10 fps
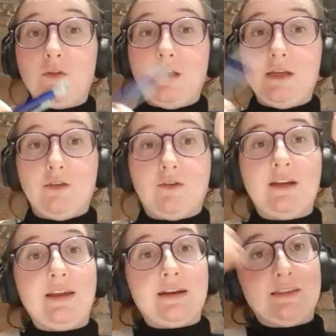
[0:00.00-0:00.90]
Like you
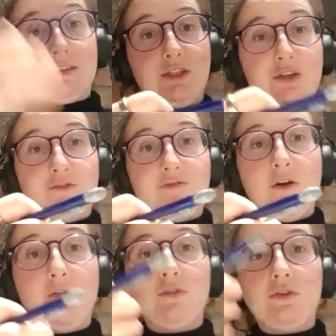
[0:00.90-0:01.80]
connect it to your
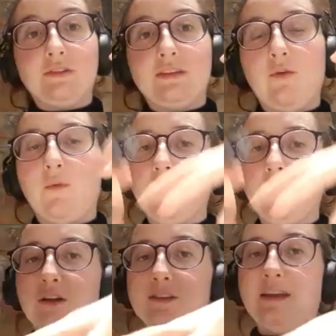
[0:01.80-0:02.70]
phone, you say where you're
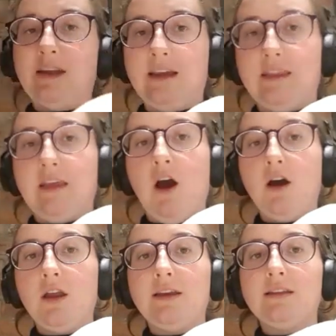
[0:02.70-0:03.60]
sitting in the
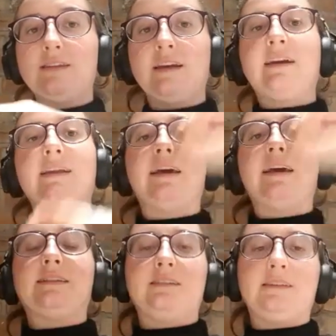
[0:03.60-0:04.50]
audience, it
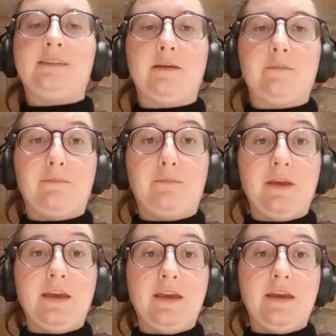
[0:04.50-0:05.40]
connects it to the
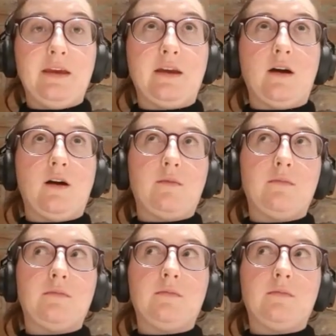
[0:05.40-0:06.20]
big um,